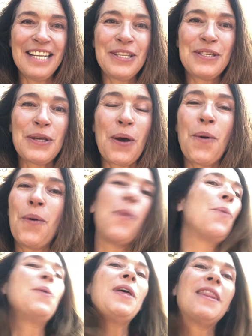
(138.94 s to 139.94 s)

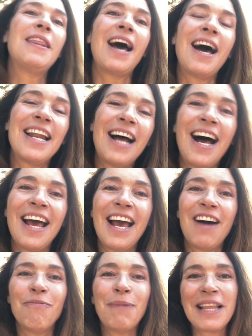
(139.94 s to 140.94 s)
So with that, I
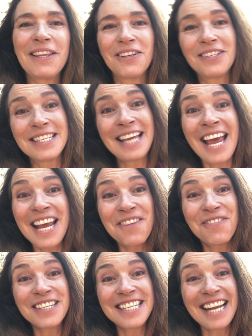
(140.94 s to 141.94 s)
have my little saying
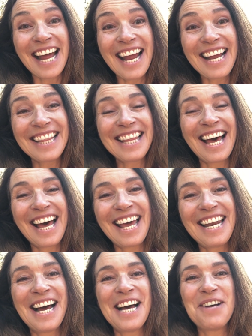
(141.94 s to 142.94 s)
for today
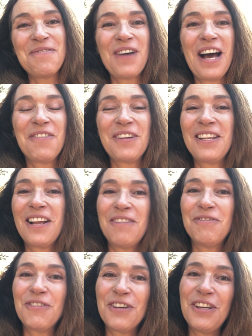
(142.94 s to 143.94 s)
that I would
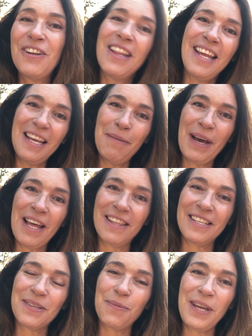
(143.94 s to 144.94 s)
love for you to think about
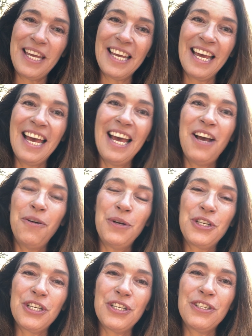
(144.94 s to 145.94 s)
this week,
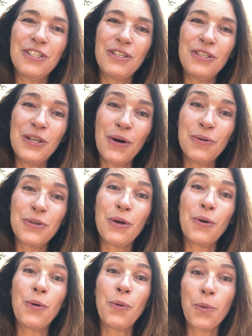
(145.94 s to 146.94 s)
which is don't
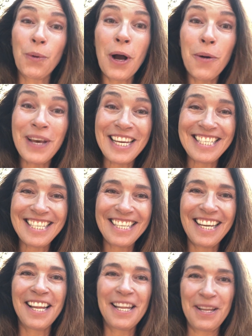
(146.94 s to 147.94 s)
grow it
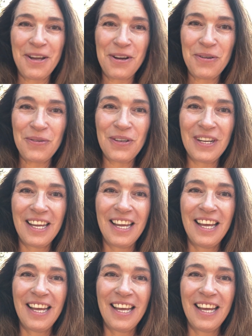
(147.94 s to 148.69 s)
alone.